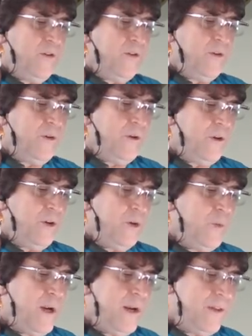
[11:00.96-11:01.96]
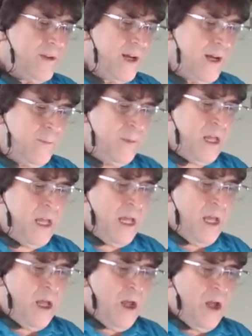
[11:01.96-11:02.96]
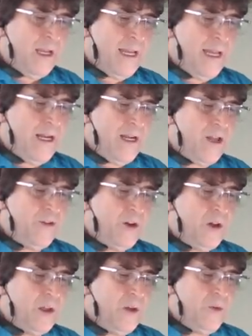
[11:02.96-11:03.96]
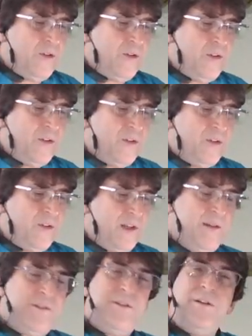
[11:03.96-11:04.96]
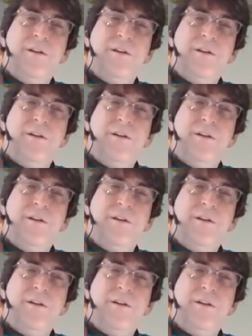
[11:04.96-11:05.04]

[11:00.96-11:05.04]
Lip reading: and fold this all the way to the top. Get it as close to the